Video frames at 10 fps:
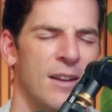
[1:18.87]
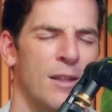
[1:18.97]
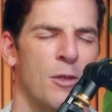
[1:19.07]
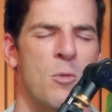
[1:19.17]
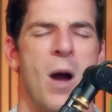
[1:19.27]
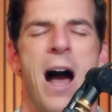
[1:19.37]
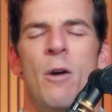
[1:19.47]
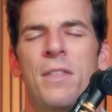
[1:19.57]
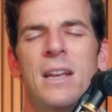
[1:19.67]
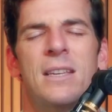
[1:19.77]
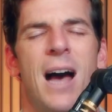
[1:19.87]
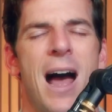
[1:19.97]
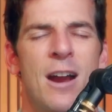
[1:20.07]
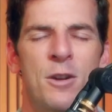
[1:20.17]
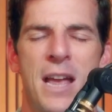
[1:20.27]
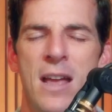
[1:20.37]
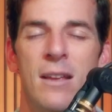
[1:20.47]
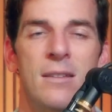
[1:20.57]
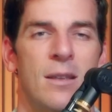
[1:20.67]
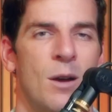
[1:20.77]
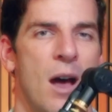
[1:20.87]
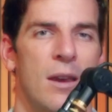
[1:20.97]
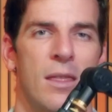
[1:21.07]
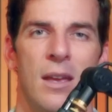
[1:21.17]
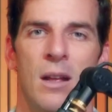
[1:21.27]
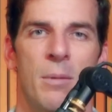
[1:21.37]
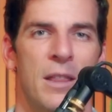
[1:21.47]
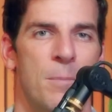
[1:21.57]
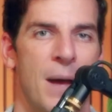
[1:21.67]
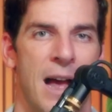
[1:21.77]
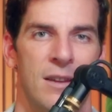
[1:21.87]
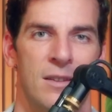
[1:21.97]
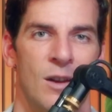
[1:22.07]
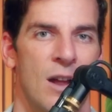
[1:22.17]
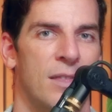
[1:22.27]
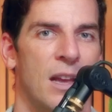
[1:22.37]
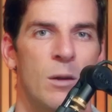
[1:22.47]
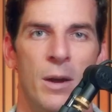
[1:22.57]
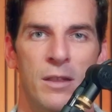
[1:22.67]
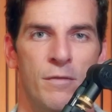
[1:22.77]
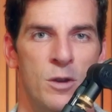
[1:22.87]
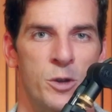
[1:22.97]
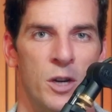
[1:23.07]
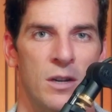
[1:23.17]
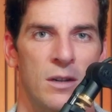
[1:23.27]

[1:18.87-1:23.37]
throughout the entire day because they're not thinking about the past, they're not thinking about the future.